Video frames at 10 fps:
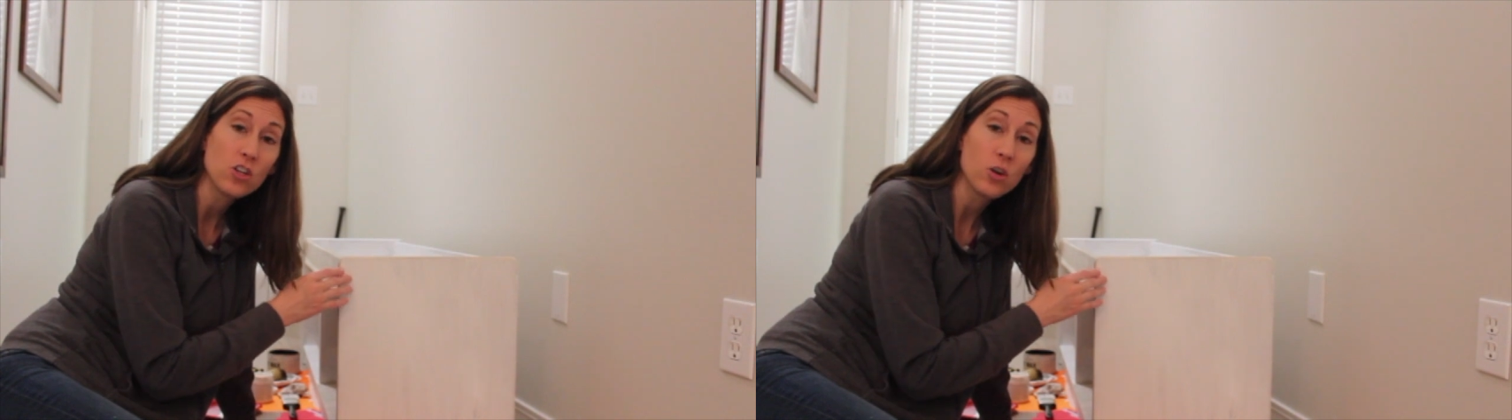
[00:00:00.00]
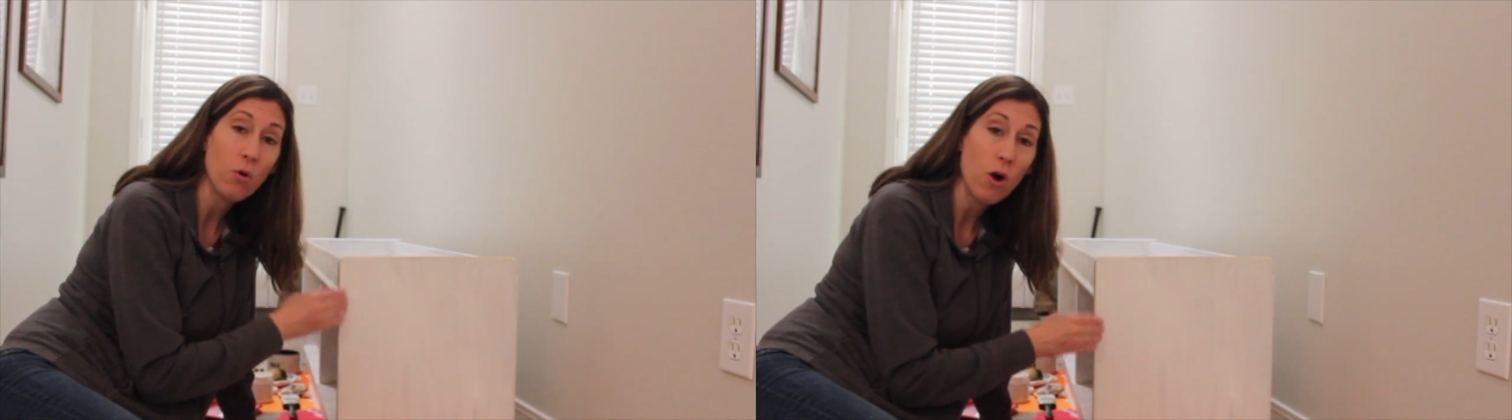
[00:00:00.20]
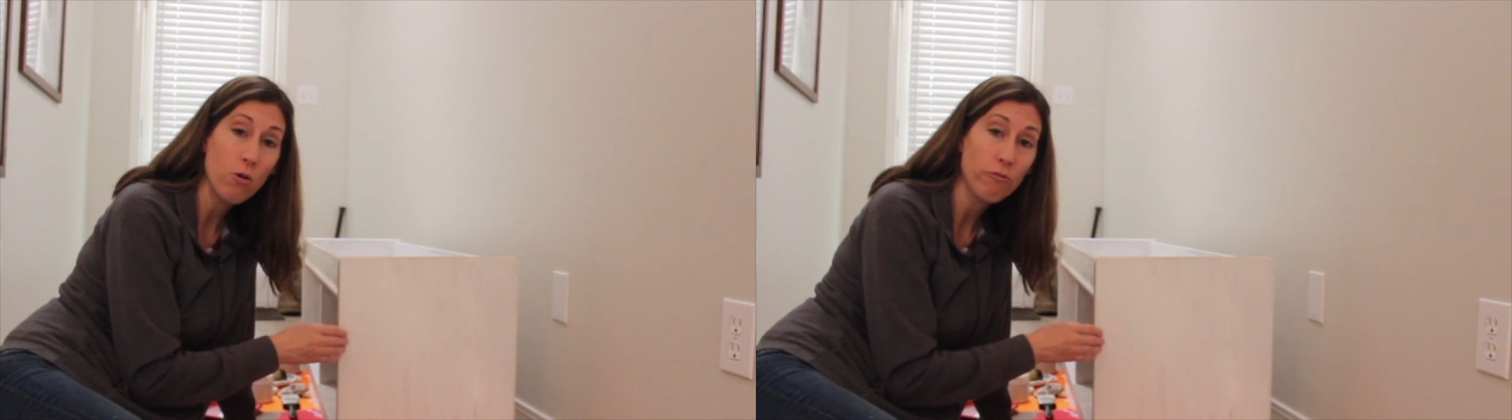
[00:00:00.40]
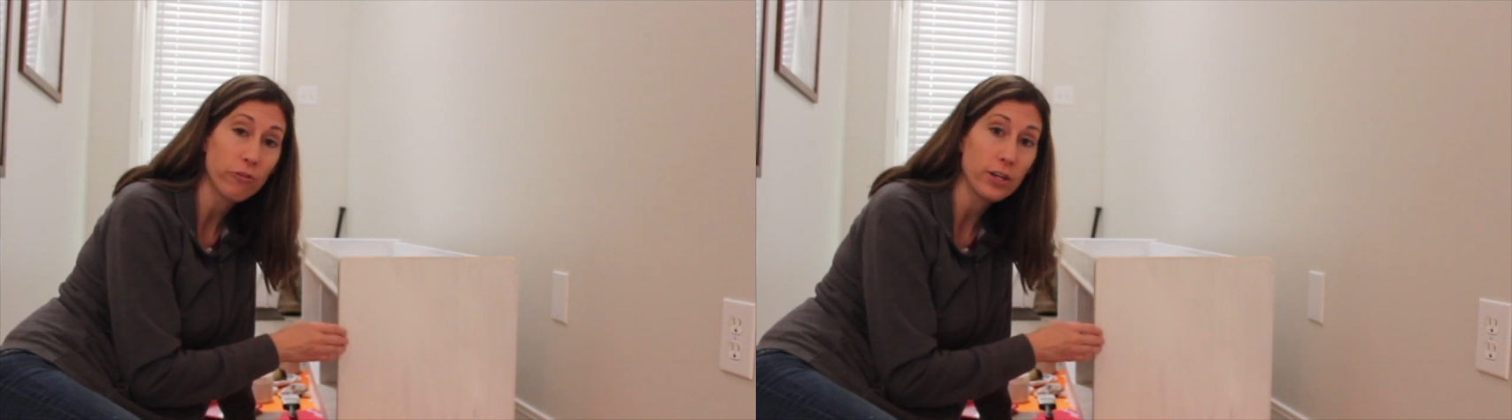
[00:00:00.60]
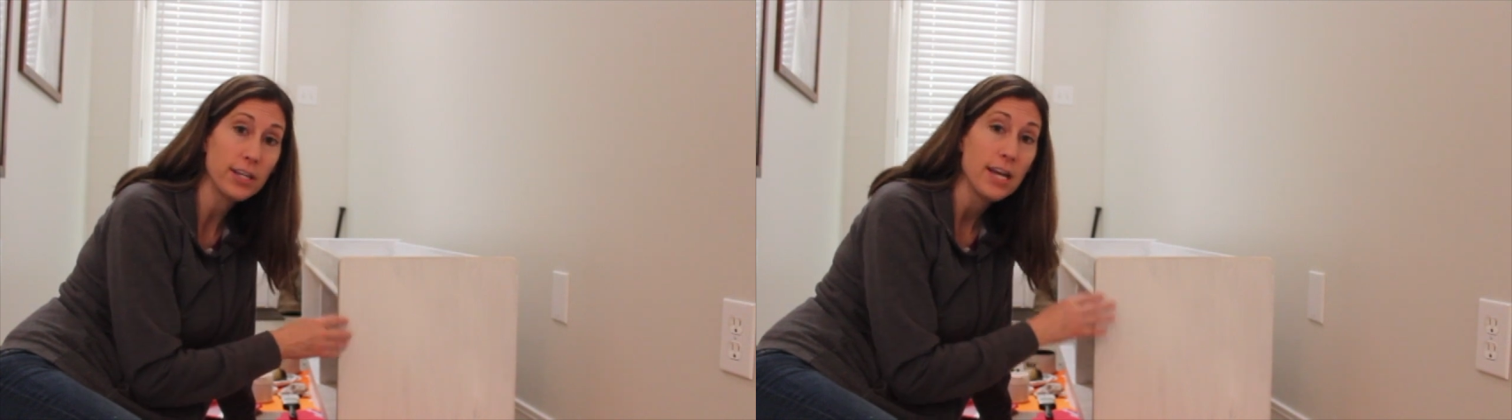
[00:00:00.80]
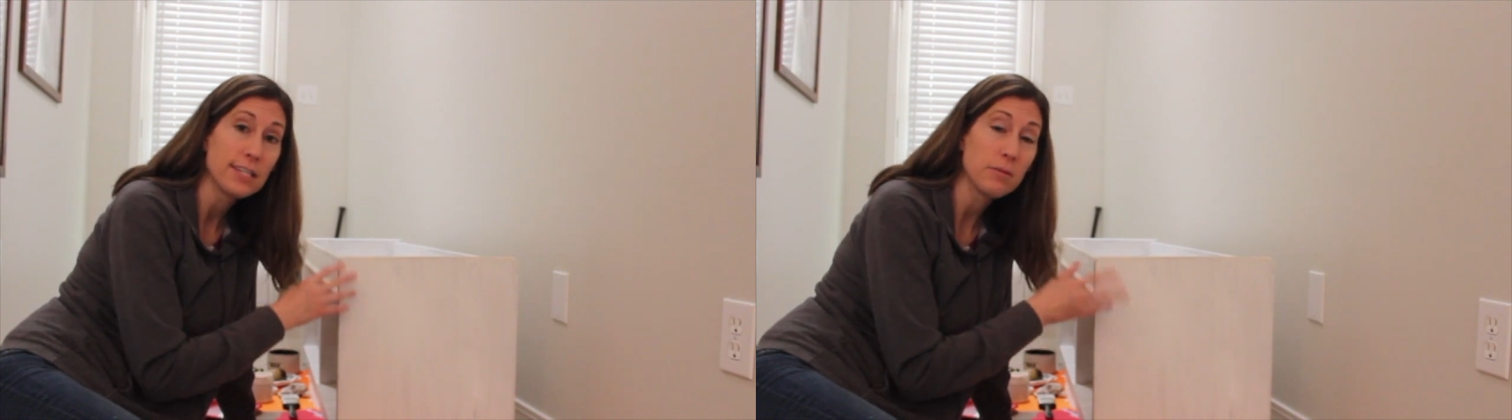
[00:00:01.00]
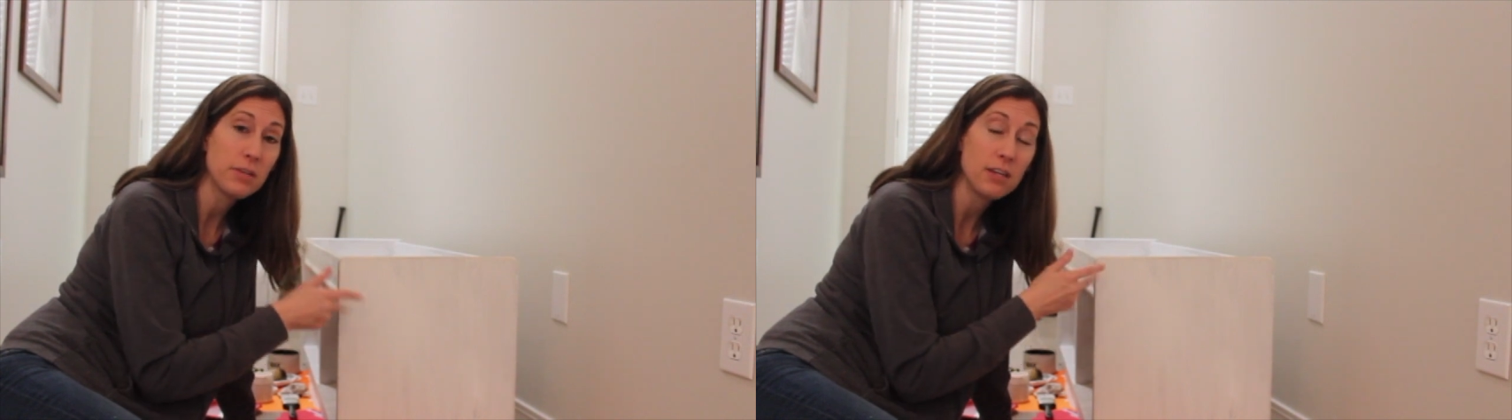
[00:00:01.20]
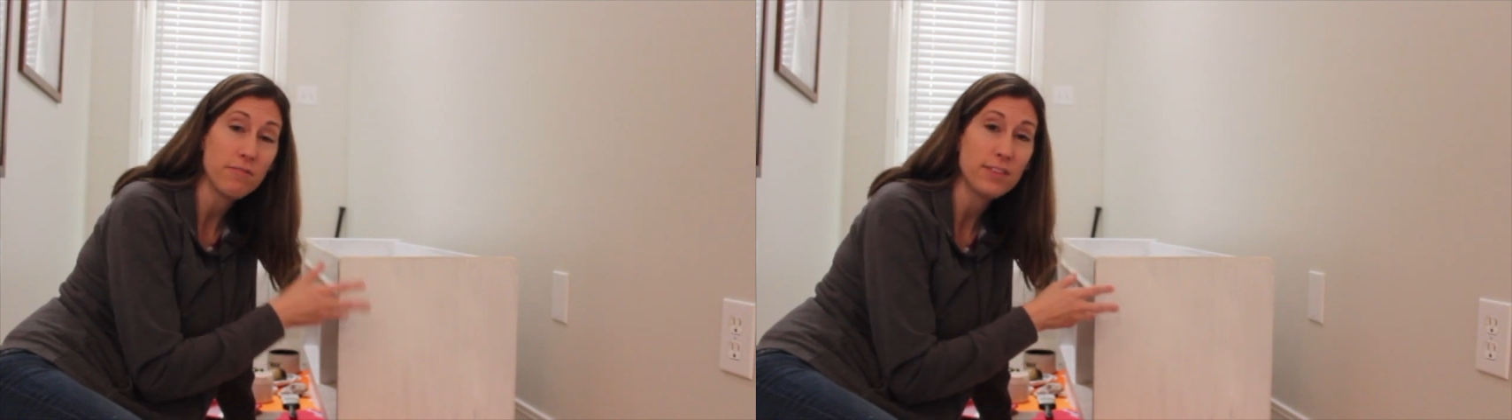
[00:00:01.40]
to go over it to
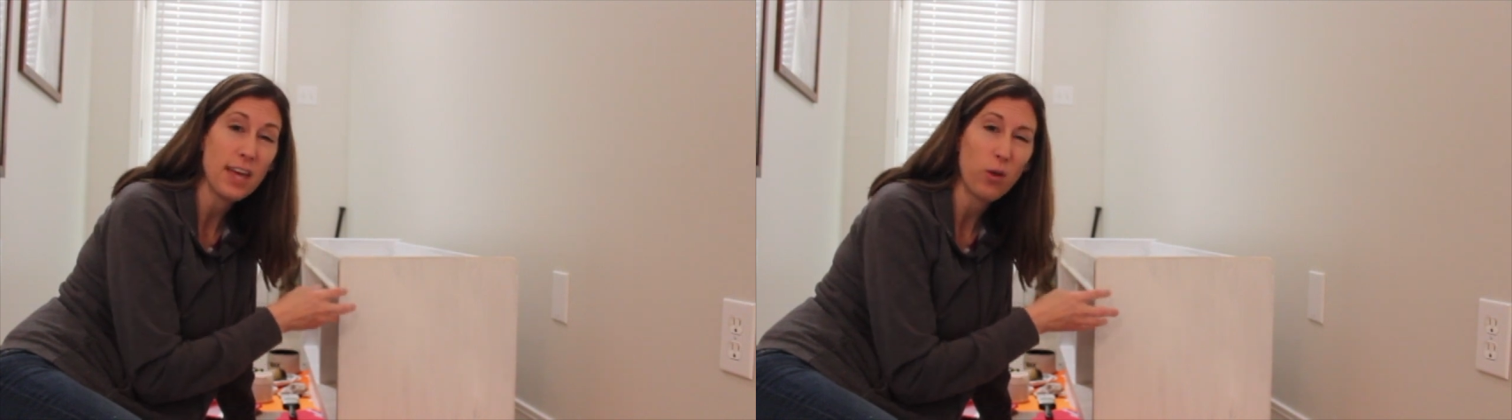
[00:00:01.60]
give it